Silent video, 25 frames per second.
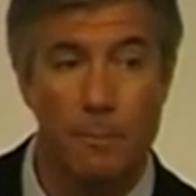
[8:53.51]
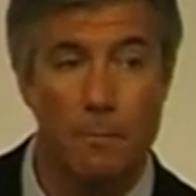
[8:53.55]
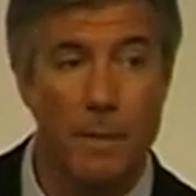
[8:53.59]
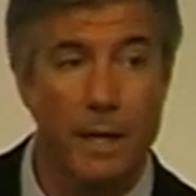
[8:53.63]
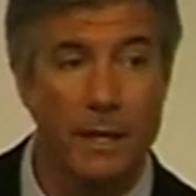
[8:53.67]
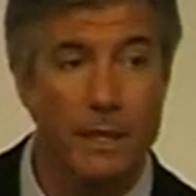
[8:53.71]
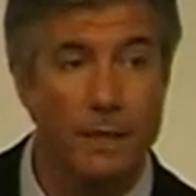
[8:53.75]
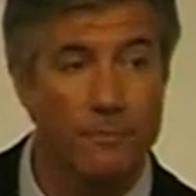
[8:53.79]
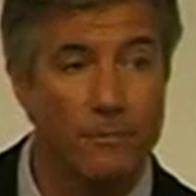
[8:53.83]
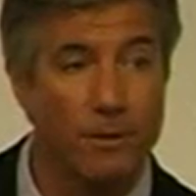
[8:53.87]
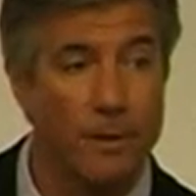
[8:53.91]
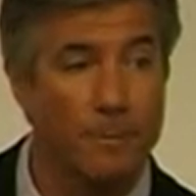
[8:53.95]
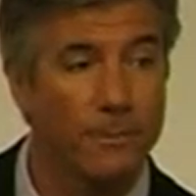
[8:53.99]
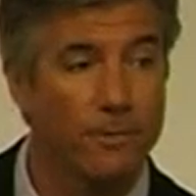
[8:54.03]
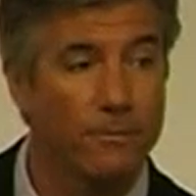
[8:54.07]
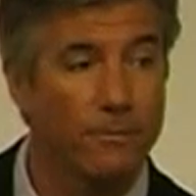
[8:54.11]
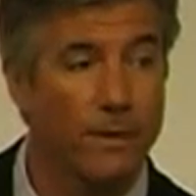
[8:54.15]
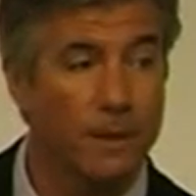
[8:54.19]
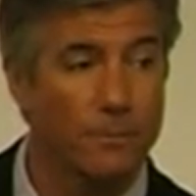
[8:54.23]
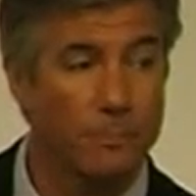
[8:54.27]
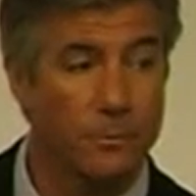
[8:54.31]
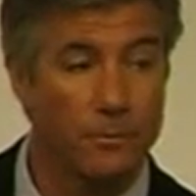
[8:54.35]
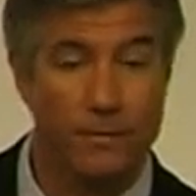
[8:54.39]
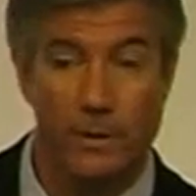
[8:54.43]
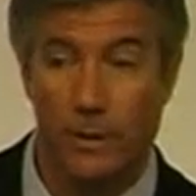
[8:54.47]
Many of them, in
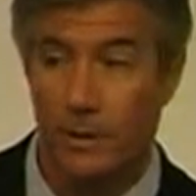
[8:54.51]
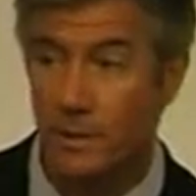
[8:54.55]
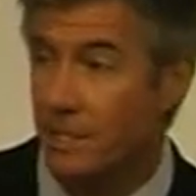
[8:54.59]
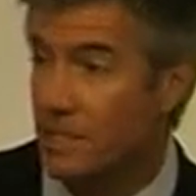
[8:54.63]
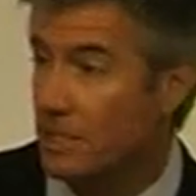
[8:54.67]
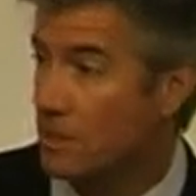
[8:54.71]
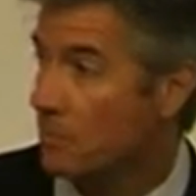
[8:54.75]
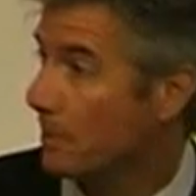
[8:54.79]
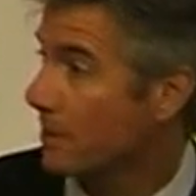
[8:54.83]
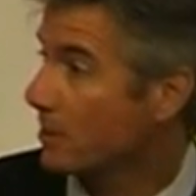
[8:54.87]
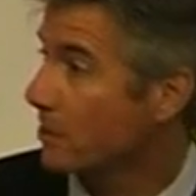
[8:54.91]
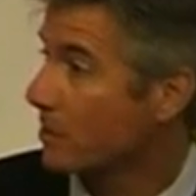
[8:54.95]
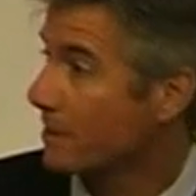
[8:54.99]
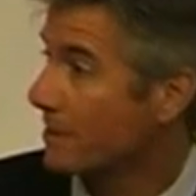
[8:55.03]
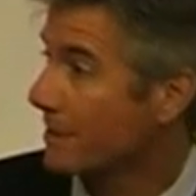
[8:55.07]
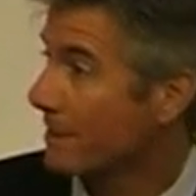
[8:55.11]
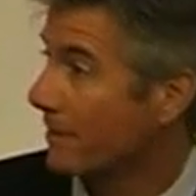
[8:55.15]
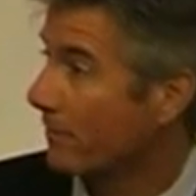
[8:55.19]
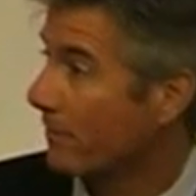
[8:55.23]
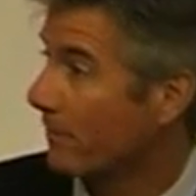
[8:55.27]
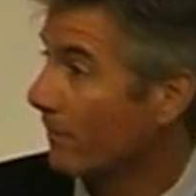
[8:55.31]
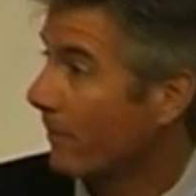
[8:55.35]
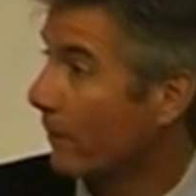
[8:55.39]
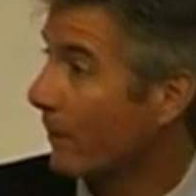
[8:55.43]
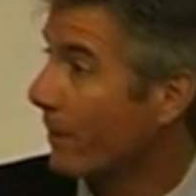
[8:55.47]
fact, were very suspicious
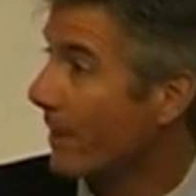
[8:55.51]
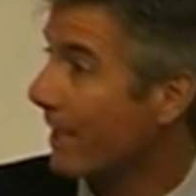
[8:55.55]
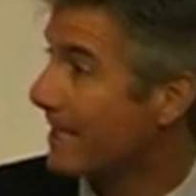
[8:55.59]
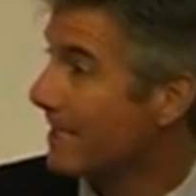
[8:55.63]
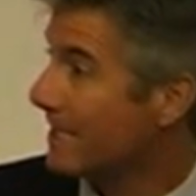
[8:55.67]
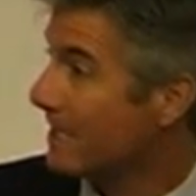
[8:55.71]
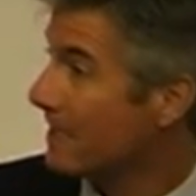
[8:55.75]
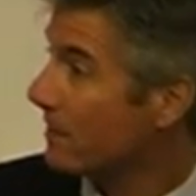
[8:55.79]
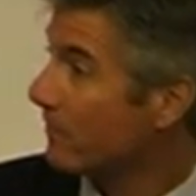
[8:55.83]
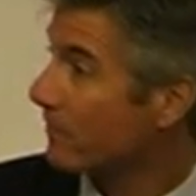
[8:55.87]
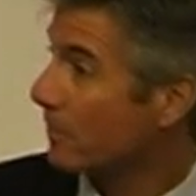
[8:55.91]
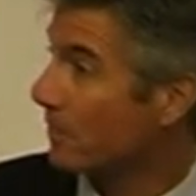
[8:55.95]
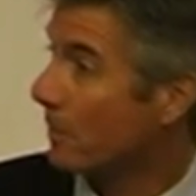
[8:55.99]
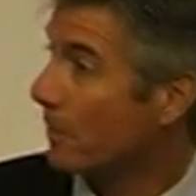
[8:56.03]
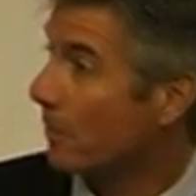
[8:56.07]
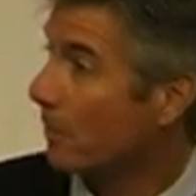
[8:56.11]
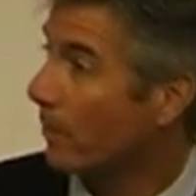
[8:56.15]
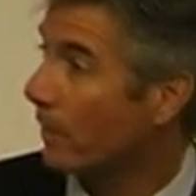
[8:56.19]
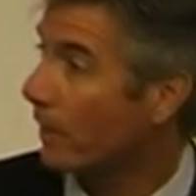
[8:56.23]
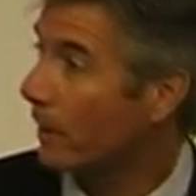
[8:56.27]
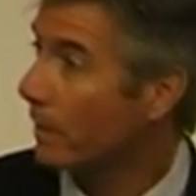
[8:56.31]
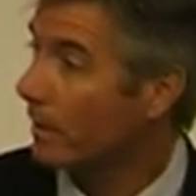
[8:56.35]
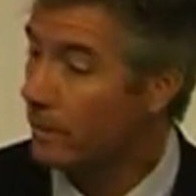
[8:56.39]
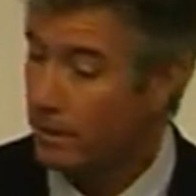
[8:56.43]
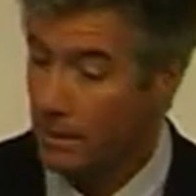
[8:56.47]
of the very idea of the
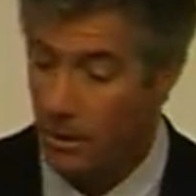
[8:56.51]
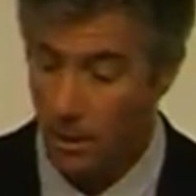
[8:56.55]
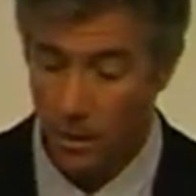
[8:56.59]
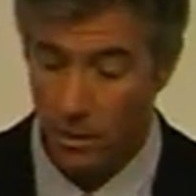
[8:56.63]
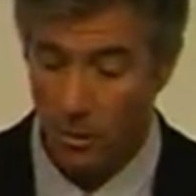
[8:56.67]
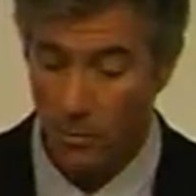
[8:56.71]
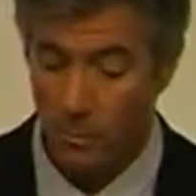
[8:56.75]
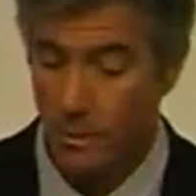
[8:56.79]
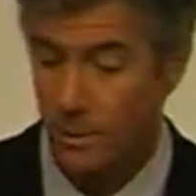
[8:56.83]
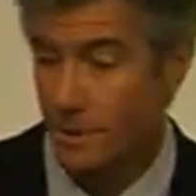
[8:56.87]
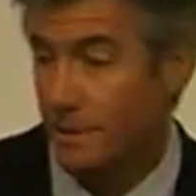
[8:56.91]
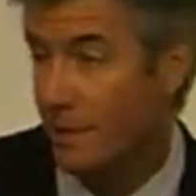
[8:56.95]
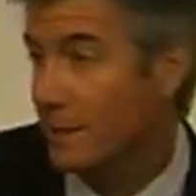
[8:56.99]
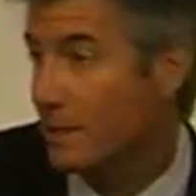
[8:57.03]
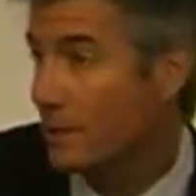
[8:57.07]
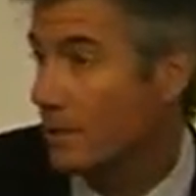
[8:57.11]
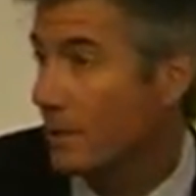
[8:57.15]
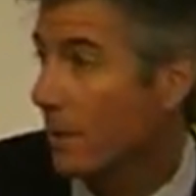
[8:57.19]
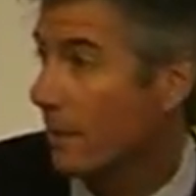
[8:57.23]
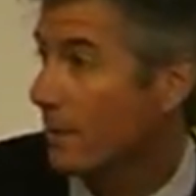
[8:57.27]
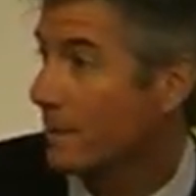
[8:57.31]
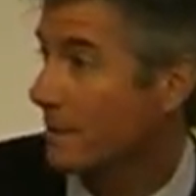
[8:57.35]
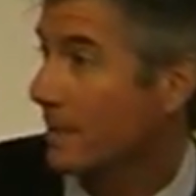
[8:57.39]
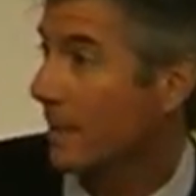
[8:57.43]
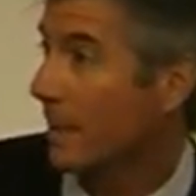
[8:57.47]
memorial, which they
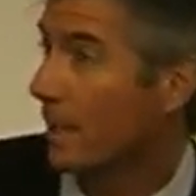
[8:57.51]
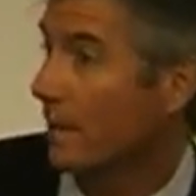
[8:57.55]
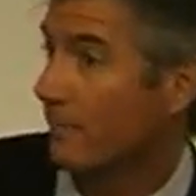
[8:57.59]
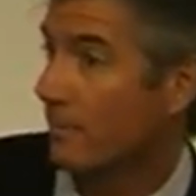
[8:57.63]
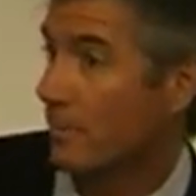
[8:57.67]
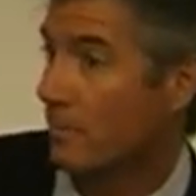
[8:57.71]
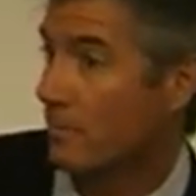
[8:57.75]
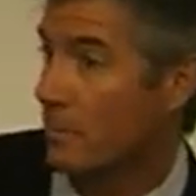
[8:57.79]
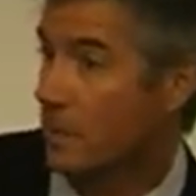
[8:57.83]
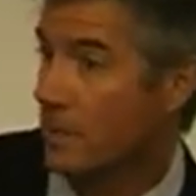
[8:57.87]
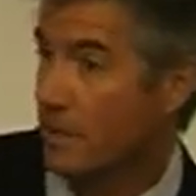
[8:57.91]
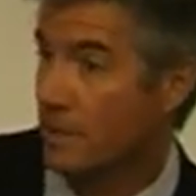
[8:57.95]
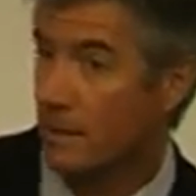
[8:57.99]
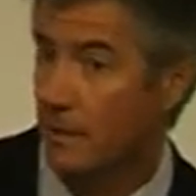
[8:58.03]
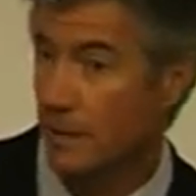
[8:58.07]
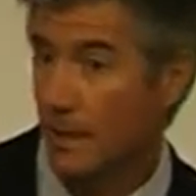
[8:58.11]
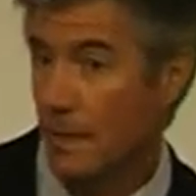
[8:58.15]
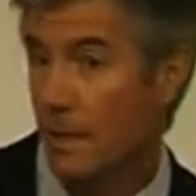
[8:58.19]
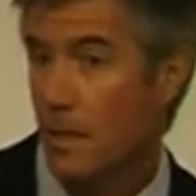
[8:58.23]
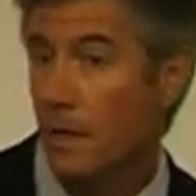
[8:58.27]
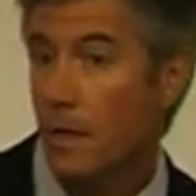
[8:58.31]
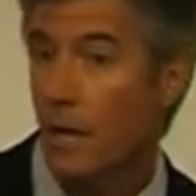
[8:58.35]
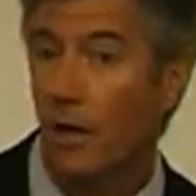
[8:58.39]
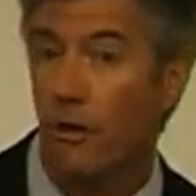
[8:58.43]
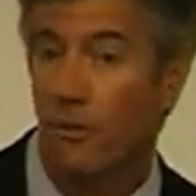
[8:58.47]
saw as kind of a big
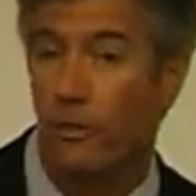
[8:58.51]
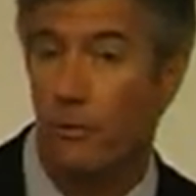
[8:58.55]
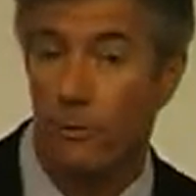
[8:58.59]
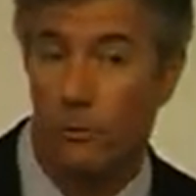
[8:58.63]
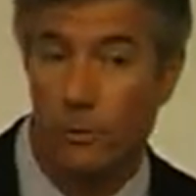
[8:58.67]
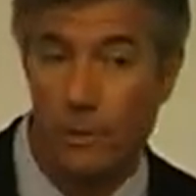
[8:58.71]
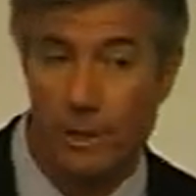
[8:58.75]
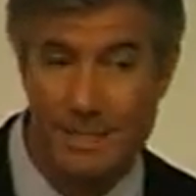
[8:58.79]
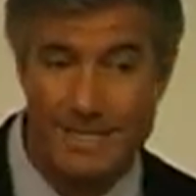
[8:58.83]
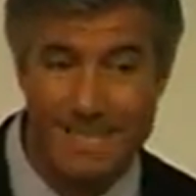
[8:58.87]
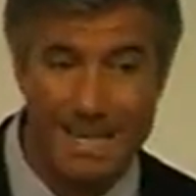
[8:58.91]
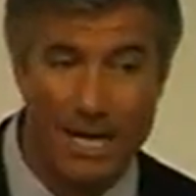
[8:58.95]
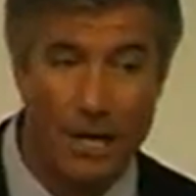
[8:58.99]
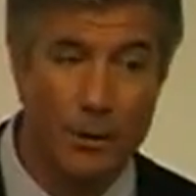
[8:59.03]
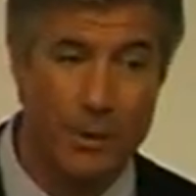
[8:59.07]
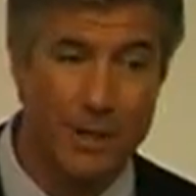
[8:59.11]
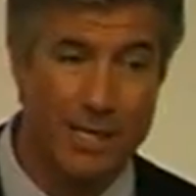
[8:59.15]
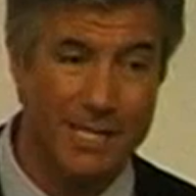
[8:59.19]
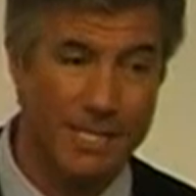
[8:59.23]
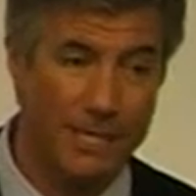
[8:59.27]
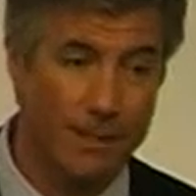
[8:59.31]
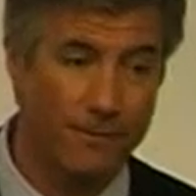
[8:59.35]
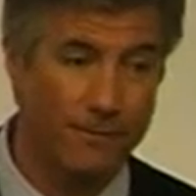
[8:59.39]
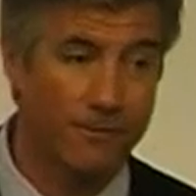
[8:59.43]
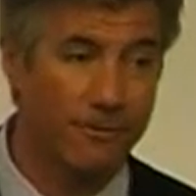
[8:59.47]

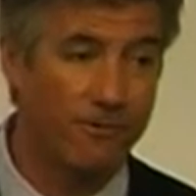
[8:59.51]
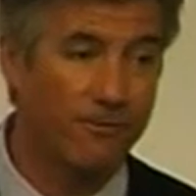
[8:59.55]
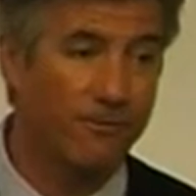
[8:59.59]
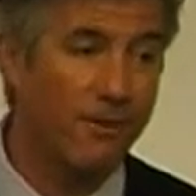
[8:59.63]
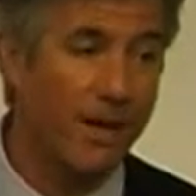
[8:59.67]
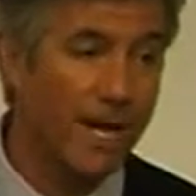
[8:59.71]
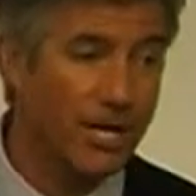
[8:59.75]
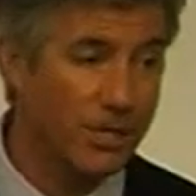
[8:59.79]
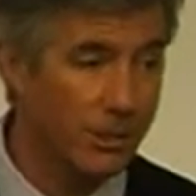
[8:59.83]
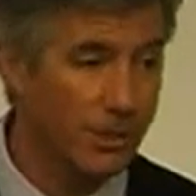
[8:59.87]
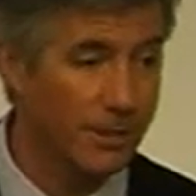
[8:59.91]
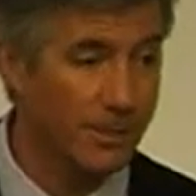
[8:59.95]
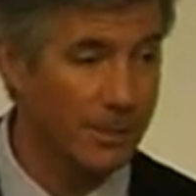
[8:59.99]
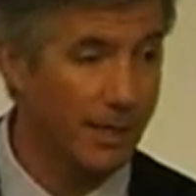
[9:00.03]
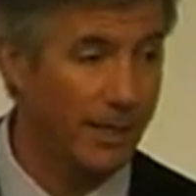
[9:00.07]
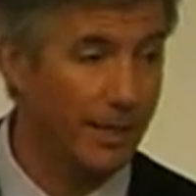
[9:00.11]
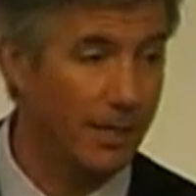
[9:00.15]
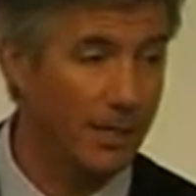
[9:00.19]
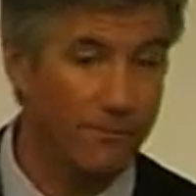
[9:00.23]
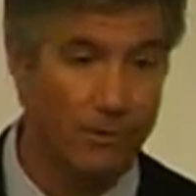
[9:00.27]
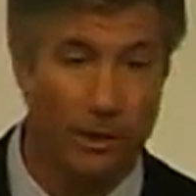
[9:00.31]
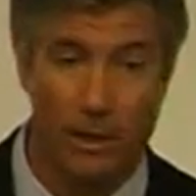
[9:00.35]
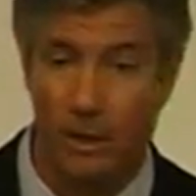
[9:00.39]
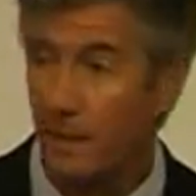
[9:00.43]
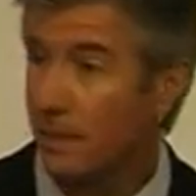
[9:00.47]
authoritarian, even fascist kind
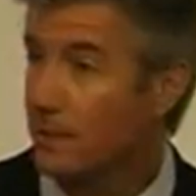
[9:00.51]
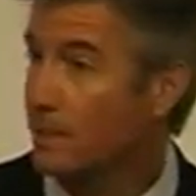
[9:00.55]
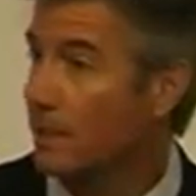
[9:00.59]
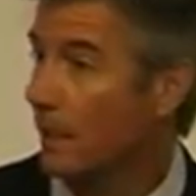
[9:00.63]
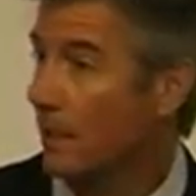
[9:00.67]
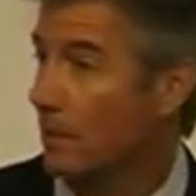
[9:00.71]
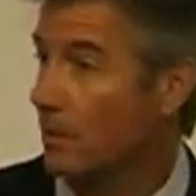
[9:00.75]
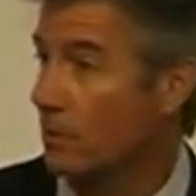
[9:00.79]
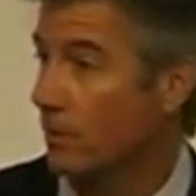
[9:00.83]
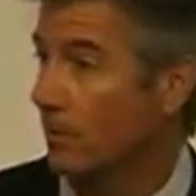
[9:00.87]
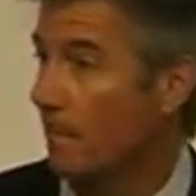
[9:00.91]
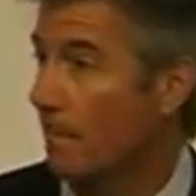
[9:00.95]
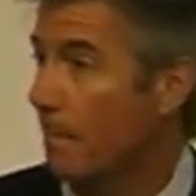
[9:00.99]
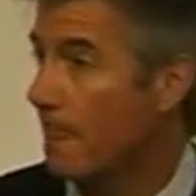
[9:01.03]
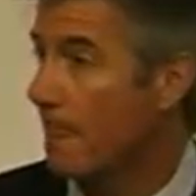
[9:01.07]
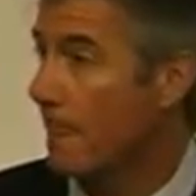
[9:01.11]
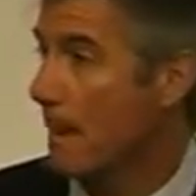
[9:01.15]
of architecture.